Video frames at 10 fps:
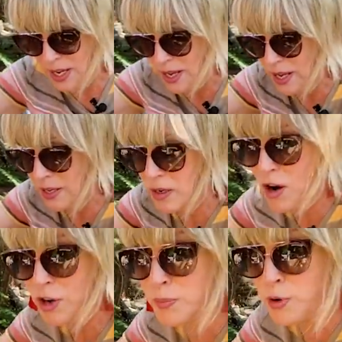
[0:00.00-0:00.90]
and a
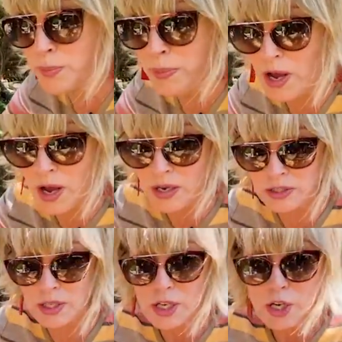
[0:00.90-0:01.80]
cardboard
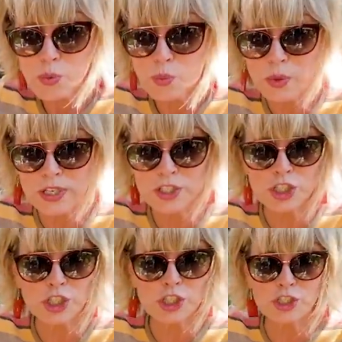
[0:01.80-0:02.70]
box,
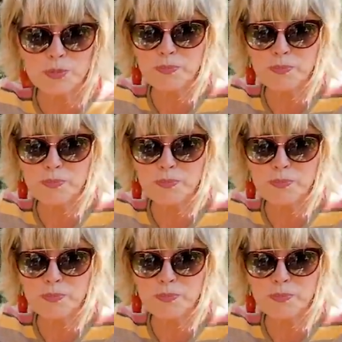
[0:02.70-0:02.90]
which works